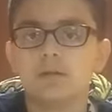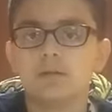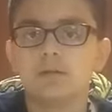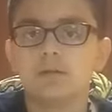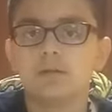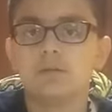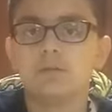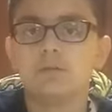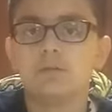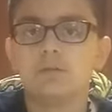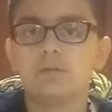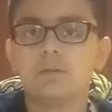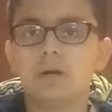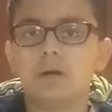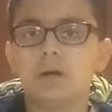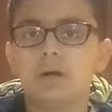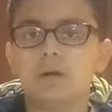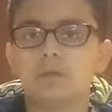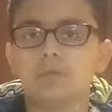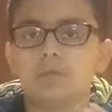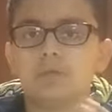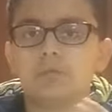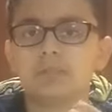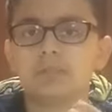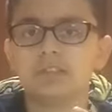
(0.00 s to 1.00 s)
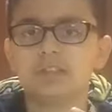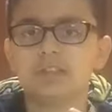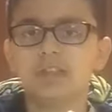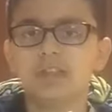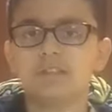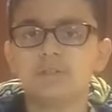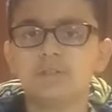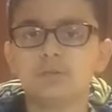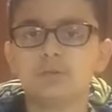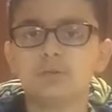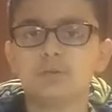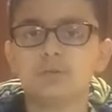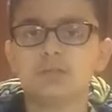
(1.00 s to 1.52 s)
When she gave it
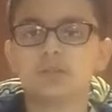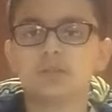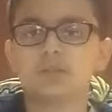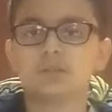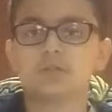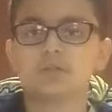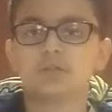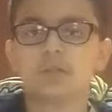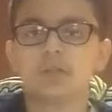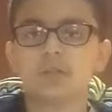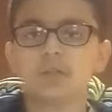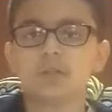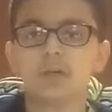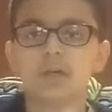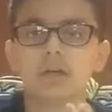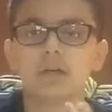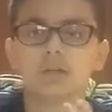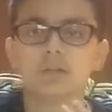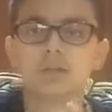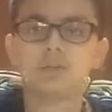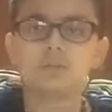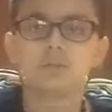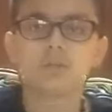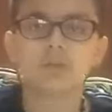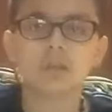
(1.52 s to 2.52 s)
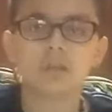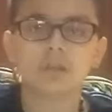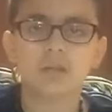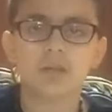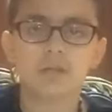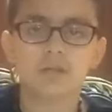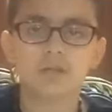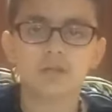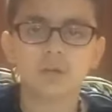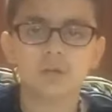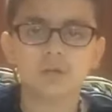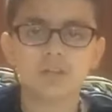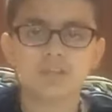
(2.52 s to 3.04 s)
to Rasulullah, Rasulullah
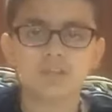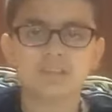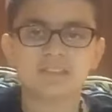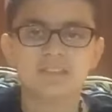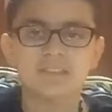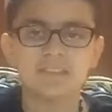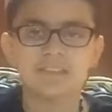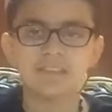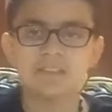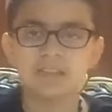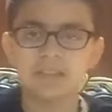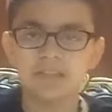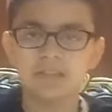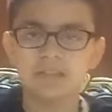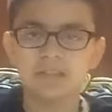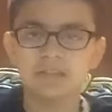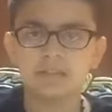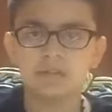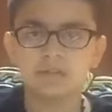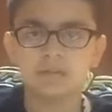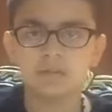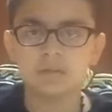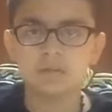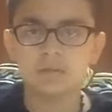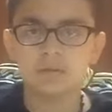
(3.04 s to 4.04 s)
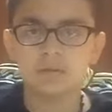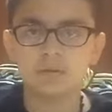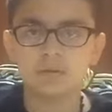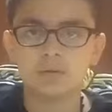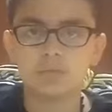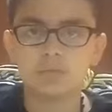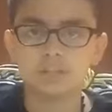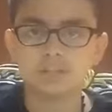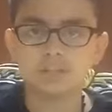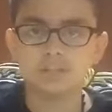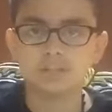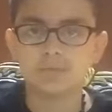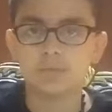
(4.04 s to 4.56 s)
noticed that Zayd was a
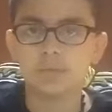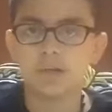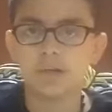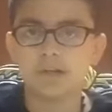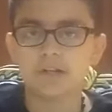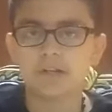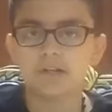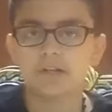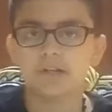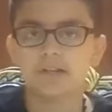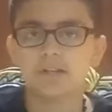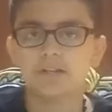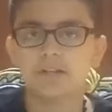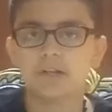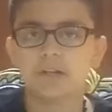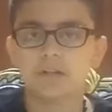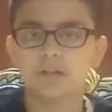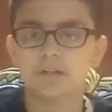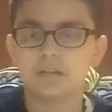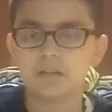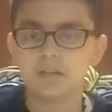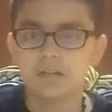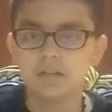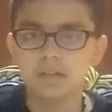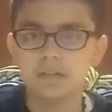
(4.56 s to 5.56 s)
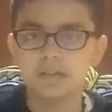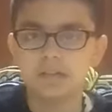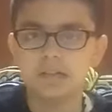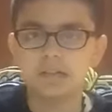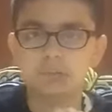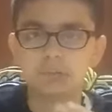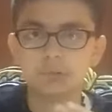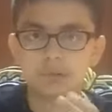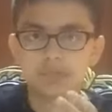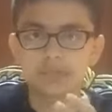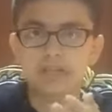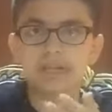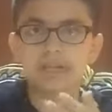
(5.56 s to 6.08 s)
smart kid. Like, he would
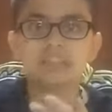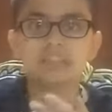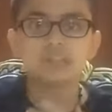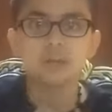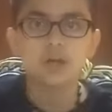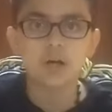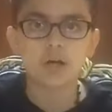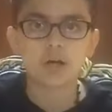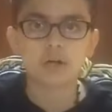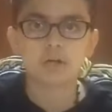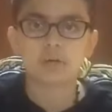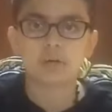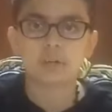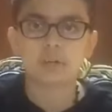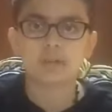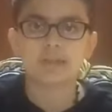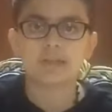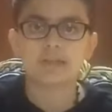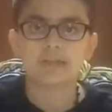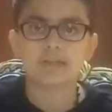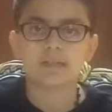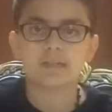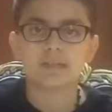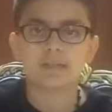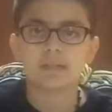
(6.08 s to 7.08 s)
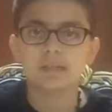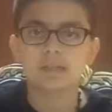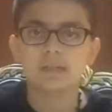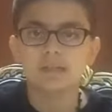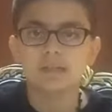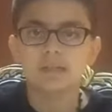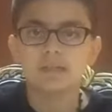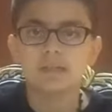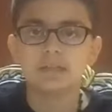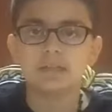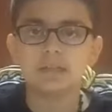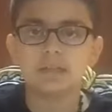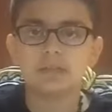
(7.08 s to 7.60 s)
catch on quick.
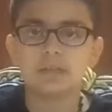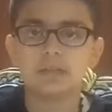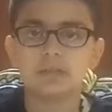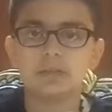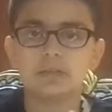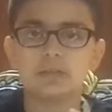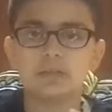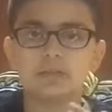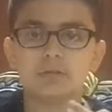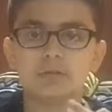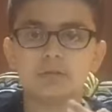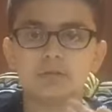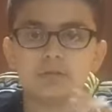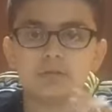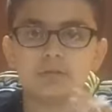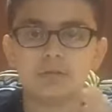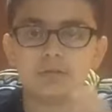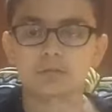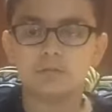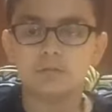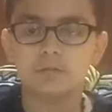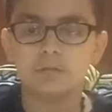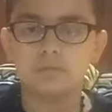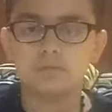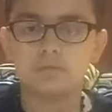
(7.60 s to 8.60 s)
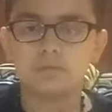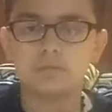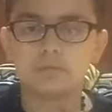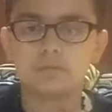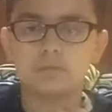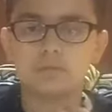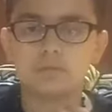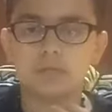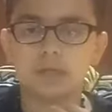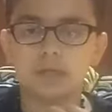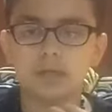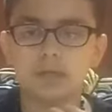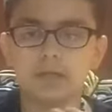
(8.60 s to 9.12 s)
He, like,
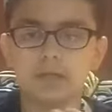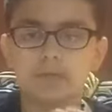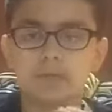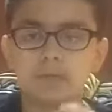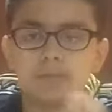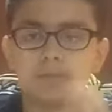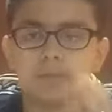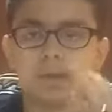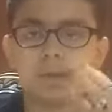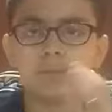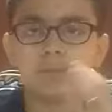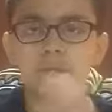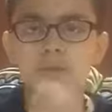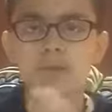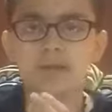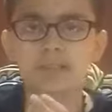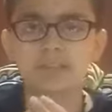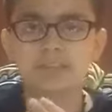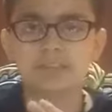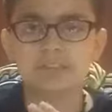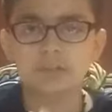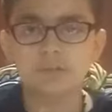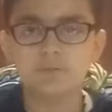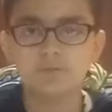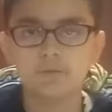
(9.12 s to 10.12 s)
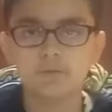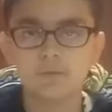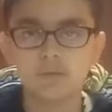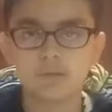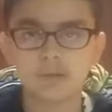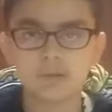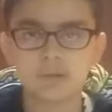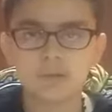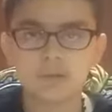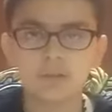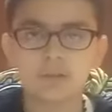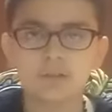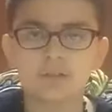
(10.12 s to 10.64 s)
he memorized stuff really good.